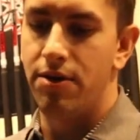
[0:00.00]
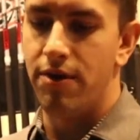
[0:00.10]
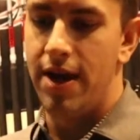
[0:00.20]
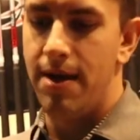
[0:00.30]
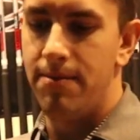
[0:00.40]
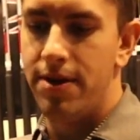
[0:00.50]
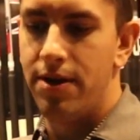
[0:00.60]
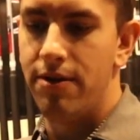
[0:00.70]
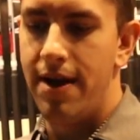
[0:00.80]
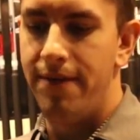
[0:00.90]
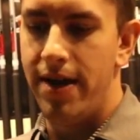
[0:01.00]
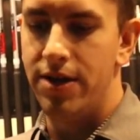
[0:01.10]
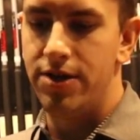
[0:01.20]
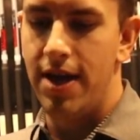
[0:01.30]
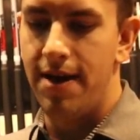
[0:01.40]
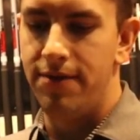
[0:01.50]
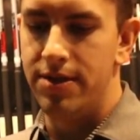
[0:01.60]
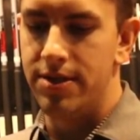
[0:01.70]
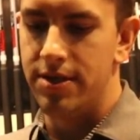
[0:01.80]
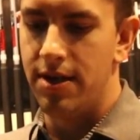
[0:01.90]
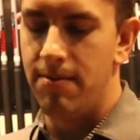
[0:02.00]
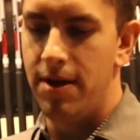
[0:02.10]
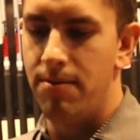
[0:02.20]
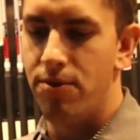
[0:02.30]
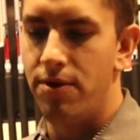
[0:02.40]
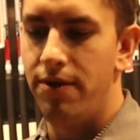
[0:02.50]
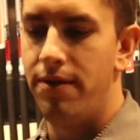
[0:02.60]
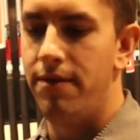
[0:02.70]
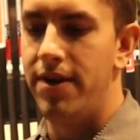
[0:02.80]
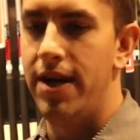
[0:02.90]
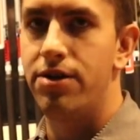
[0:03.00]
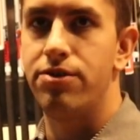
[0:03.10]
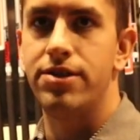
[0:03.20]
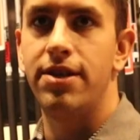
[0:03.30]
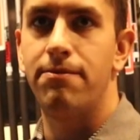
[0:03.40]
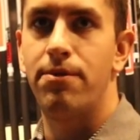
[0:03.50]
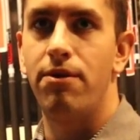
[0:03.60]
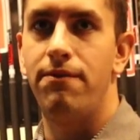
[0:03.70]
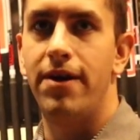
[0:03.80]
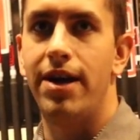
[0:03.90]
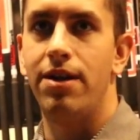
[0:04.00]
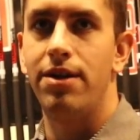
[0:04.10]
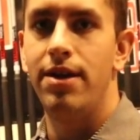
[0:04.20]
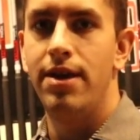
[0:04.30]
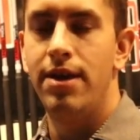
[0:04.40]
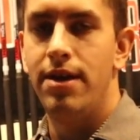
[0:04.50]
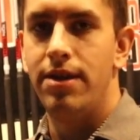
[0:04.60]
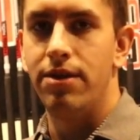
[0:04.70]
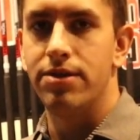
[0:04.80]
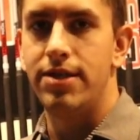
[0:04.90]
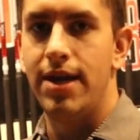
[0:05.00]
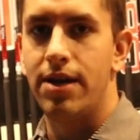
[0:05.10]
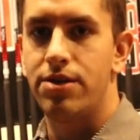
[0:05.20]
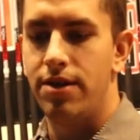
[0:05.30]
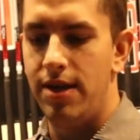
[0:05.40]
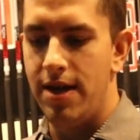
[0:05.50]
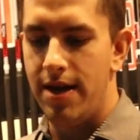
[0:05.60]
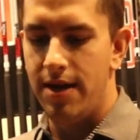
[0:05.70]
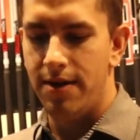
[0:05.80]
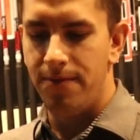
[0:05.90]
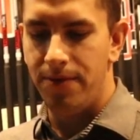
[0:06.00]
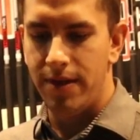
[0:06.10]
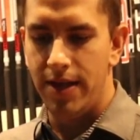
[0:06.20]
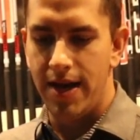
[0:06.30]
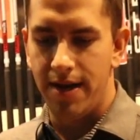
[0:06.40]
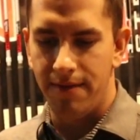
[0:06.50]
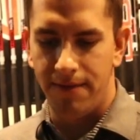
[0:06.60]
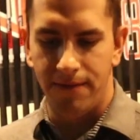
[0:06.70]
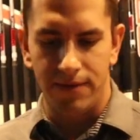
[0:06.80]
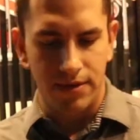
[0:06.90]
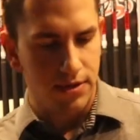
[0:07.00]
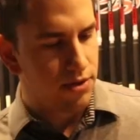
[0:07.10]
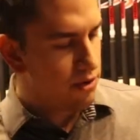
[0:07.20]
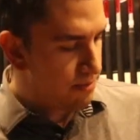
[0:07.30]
gram graphite shaft. This is going to be a more of an extra stiff profile. You'll see actually a lot of tour